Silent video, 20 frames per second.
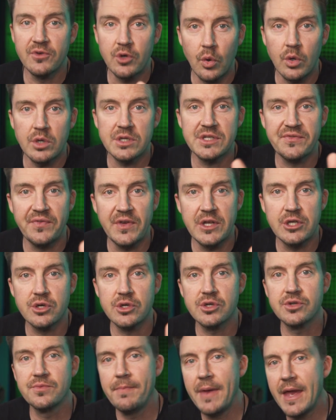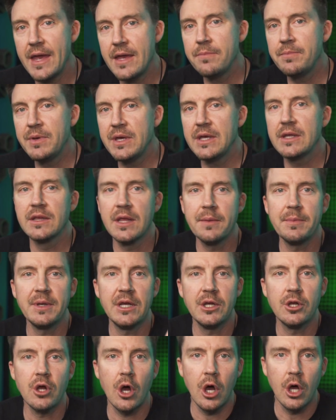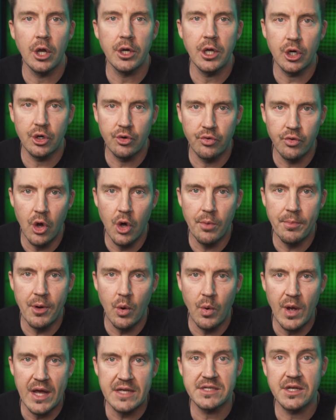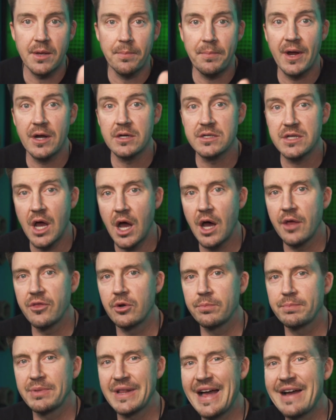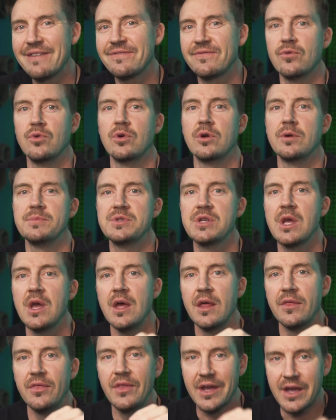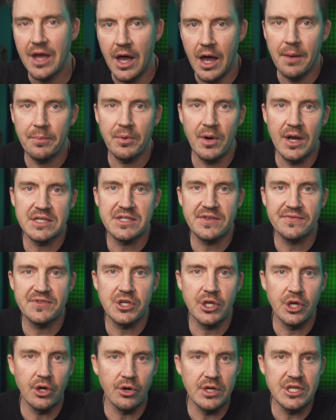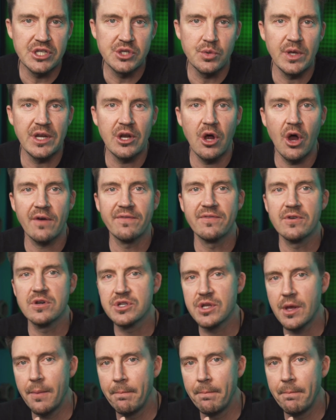Norton's features may be limited on Chrome OS compared to other platforms, the comprehensive security suite offers